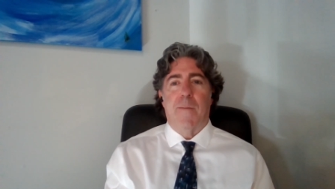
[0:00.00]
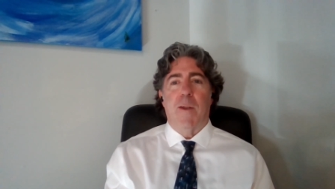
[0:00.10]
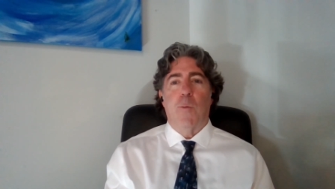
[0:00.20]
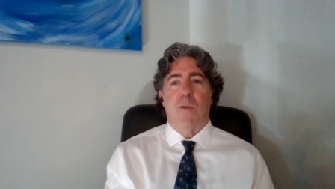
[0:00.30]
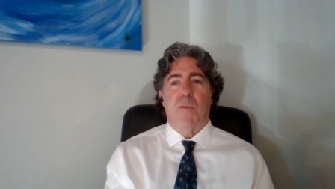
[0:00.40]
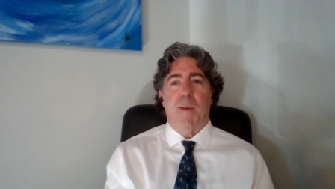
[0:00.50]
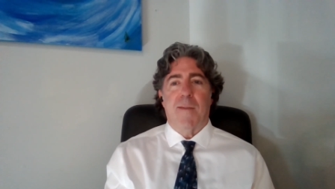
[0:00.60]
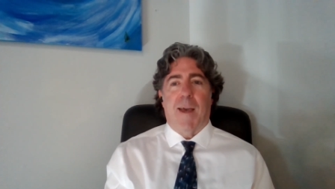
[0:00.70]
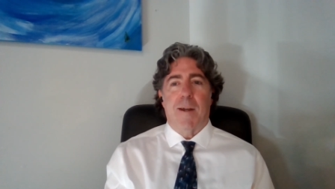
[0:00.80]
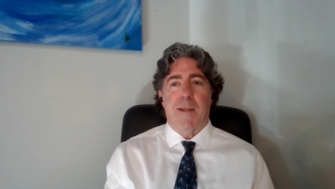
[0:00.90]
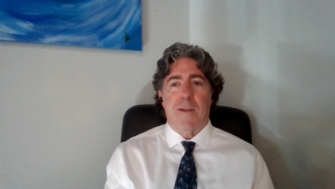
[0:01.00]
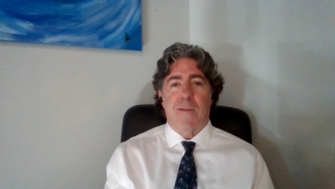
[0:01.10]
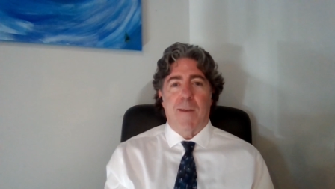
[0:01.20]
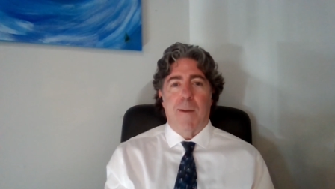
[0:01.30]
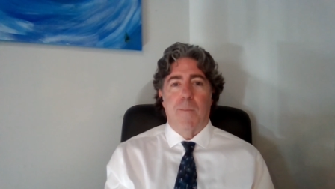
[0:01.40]
If anyone speaks out
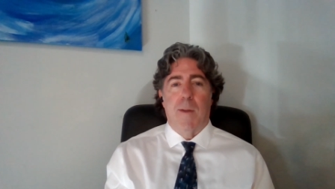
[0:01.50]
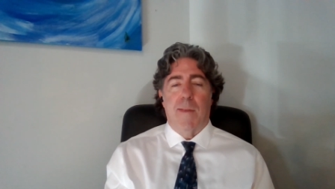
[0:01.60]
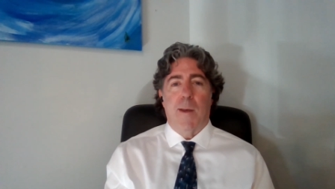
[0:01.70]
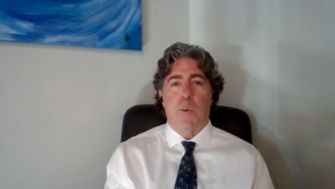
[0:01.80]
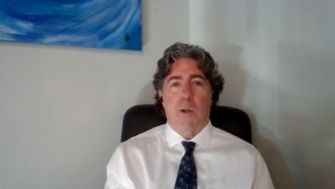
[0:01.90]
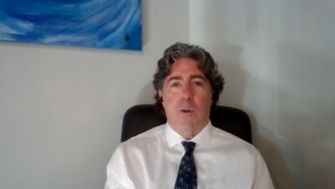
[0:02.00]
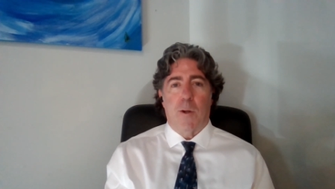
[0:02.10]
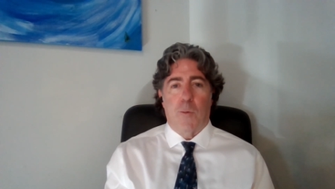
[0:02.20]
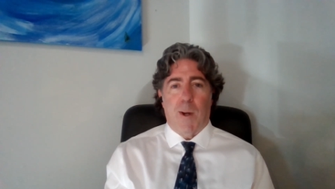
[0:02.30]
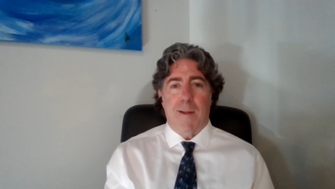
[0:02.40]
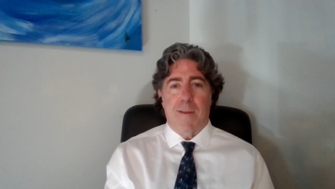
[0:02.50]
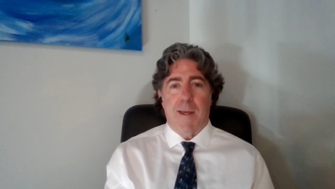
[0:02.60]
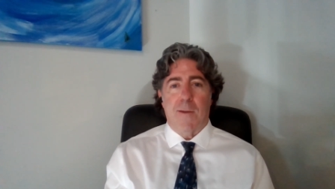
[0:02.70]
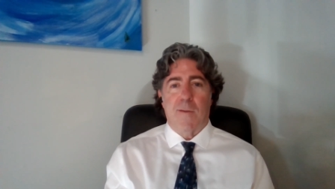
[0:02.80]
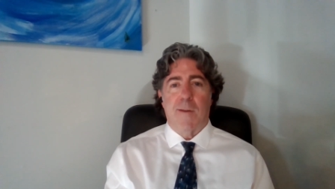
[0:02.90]
against them, they will go to great
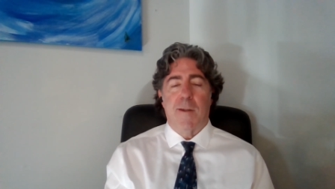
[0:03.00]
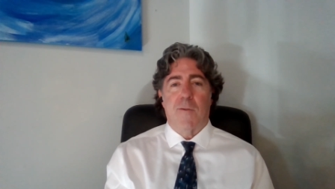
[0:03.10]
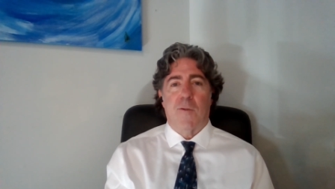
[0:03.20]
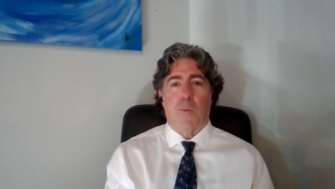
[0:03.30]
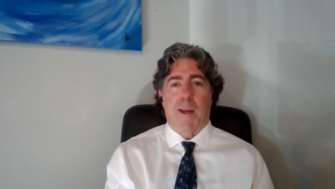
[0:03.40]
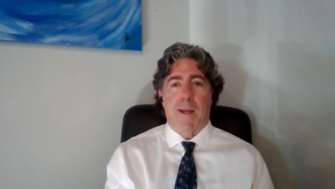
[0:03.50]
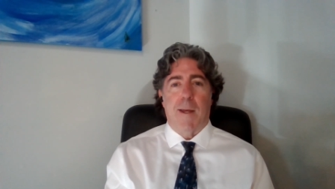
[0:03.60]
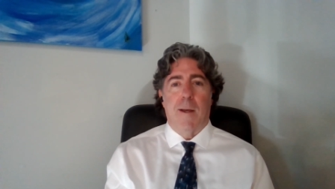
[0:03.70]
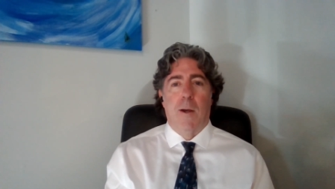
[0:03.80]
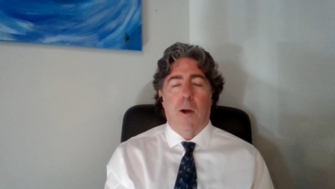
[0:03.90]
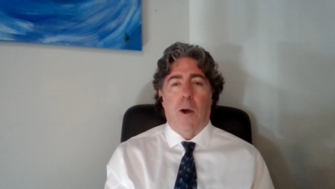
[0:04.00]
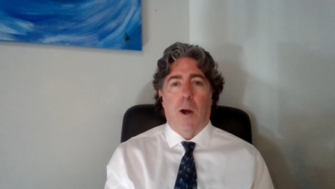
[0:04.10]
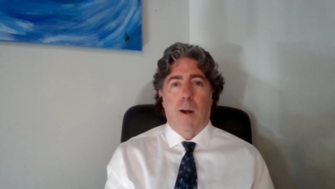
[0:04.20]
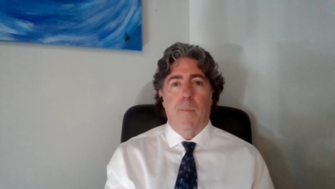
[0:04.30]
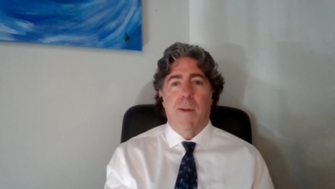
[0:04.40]
lengths to discredit,
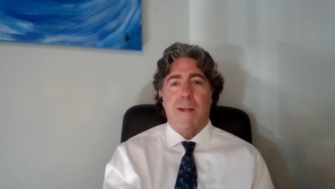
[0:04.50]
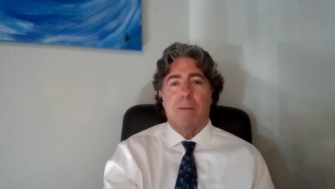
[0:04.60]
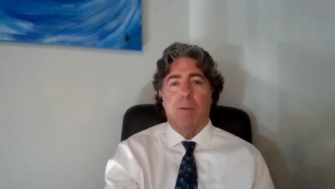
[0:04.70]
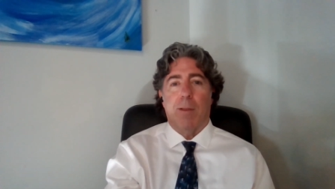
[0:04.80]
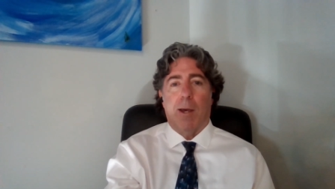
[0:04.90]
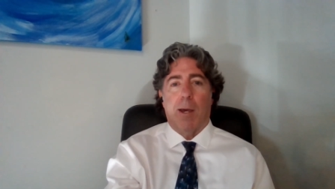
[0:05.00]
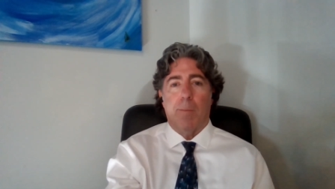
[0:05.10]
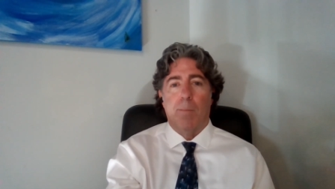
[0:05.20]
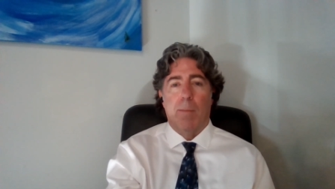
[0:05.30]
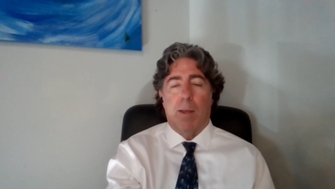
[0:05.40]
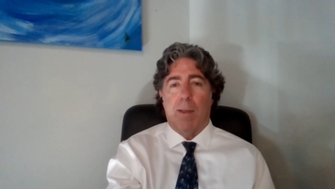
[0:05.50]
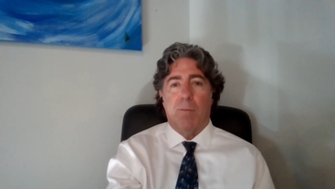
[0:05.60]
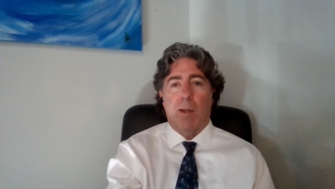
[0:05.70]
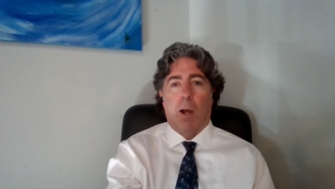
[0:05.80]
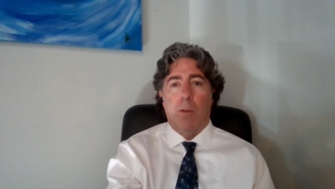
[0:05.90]
harm, and even lie. And
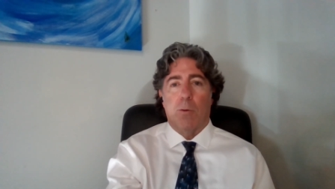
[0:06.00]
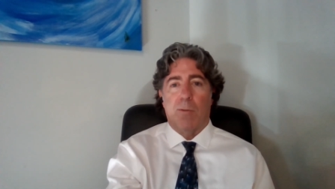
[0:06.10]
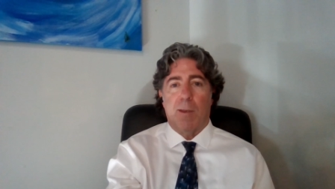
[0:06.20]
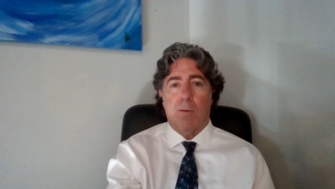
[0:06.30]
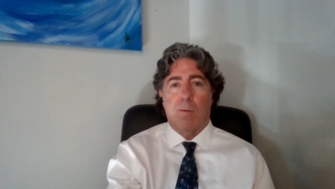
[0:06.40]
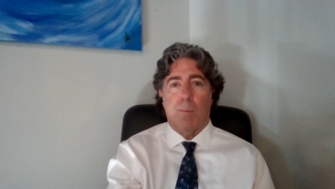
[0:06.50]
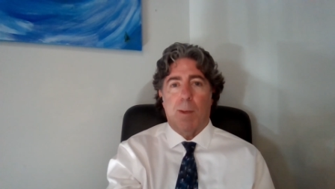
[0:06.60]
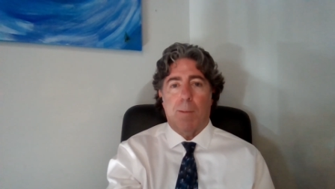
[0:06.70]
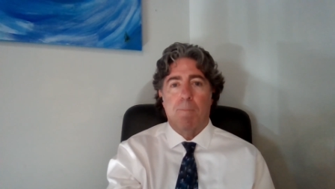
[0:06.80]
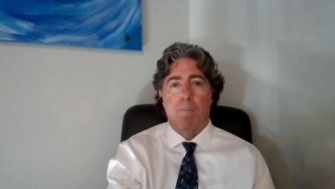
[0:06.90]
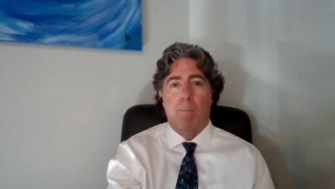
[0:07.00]
they've done all those things to me.